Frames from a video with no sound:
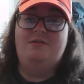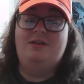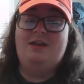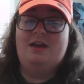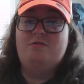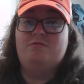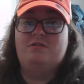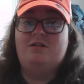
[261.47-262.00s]
Yeah,
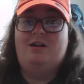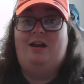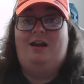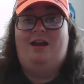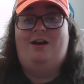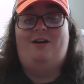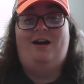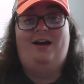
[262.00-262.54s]
you started
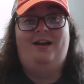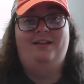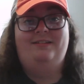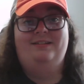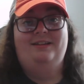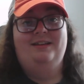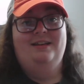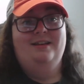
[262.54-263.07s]
out hot,
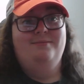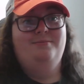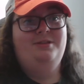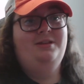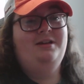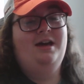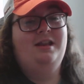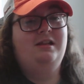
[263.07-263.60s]
but
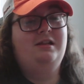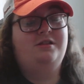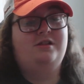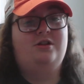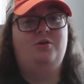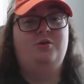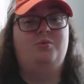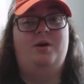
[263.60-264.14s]
then kind of just
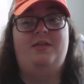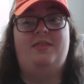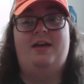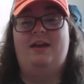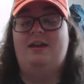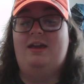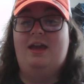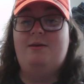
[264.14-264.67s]
choked away
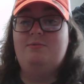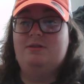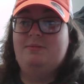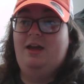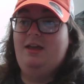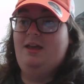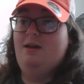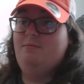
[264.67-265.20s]
that game to
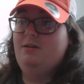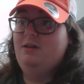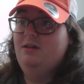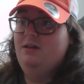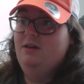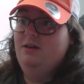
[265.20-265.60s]
Miami.